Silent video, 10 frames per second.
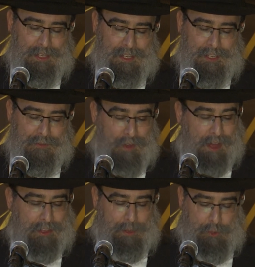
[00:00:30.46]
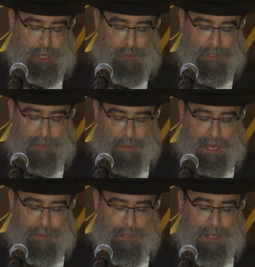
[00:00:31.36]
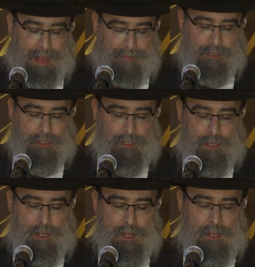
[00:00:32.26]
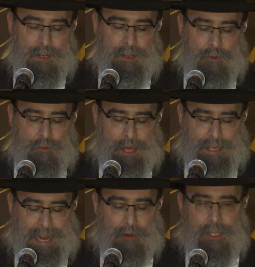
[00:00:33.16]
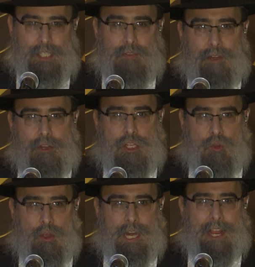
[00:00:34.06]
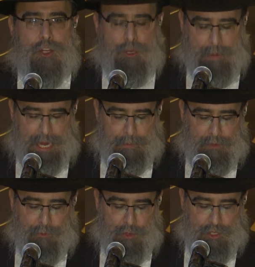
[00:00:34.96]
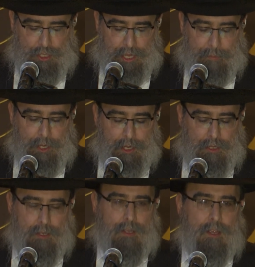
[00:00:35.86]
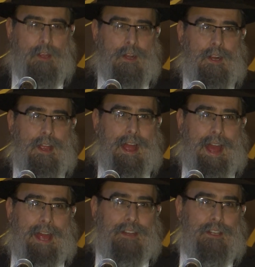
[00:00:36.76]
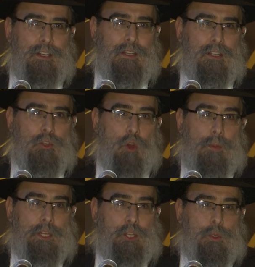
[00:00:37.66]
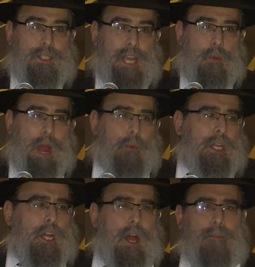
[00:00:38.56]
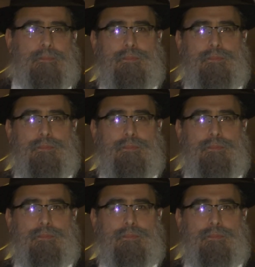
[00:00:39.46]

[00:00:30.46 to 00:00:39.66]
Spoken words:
his father, Avshalom Deber ben Chava, right now needs a very strong Rachashamayim and for Shalema. And normally you would say, why would he come?